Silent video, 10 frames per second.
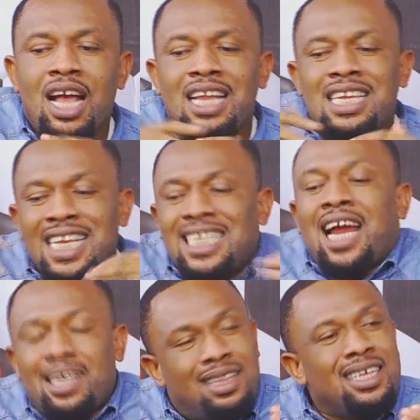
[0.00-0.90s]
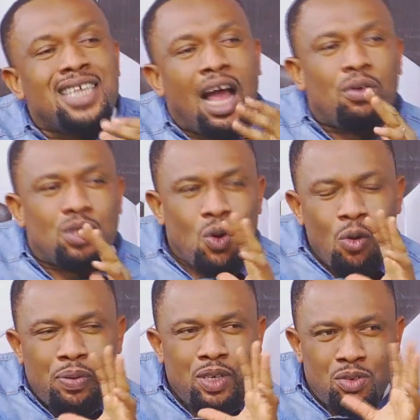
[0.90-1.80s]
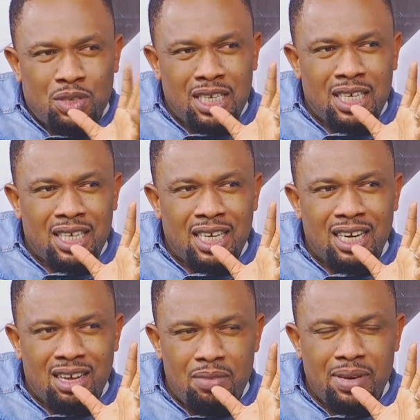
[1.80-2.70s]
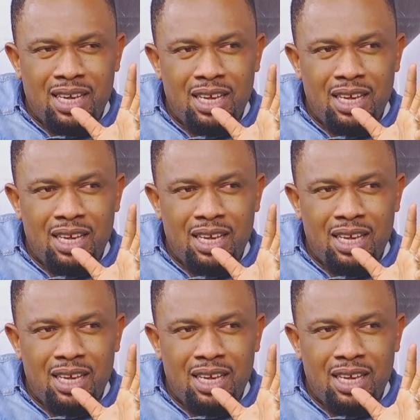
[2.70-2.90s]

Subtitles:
These are the things I was hoping to see in Commey.